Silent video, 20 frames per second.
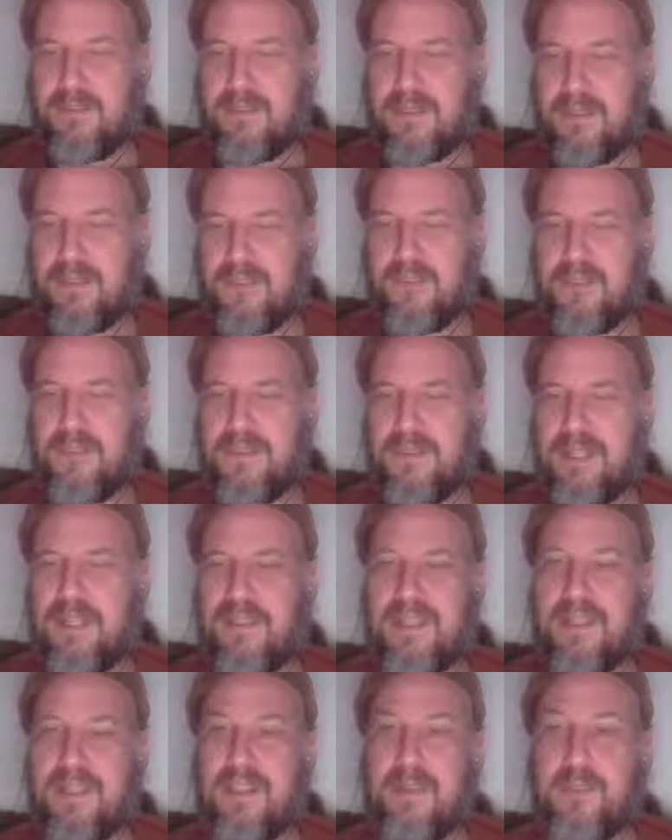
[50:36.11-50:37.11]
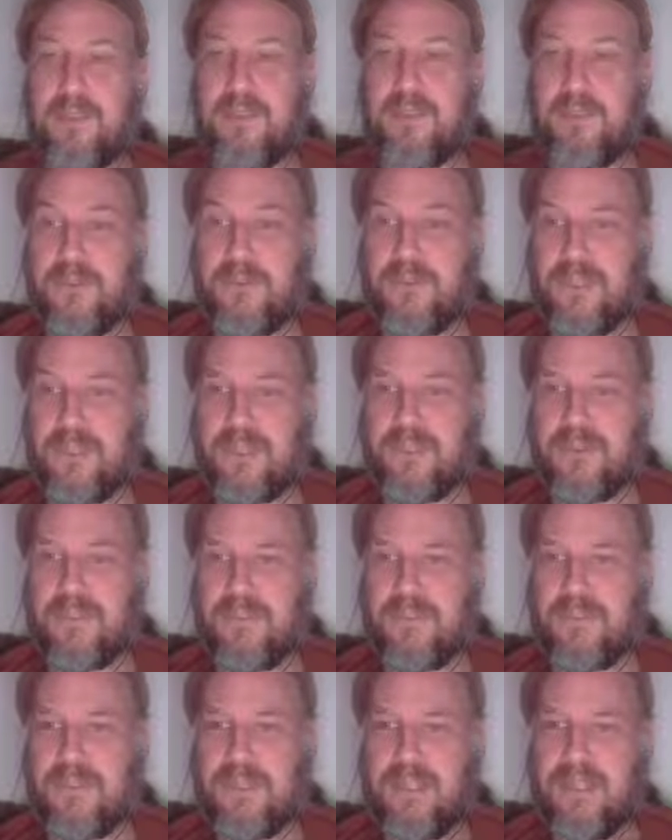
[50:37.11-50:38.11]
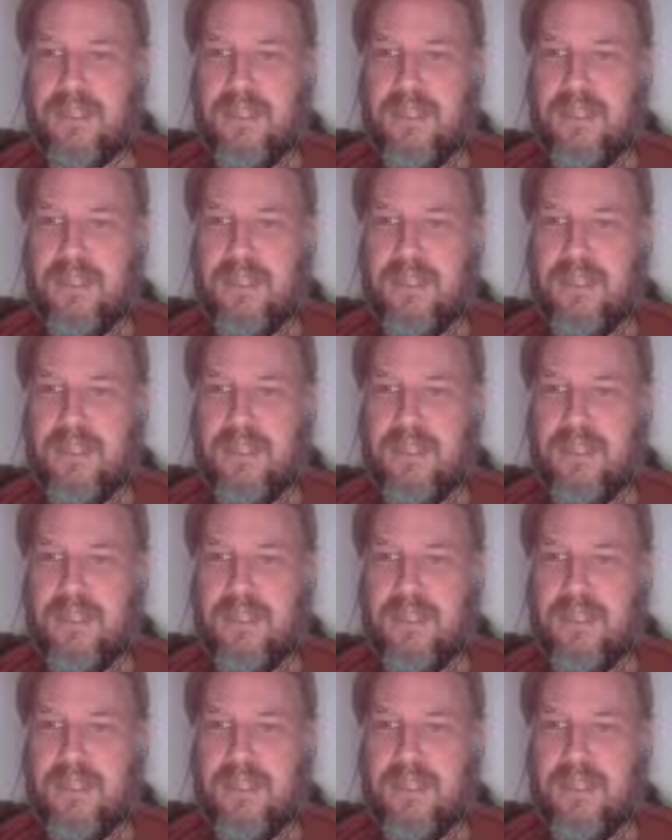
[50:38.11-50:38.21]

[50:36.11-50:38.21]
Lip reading: consider now like computer science.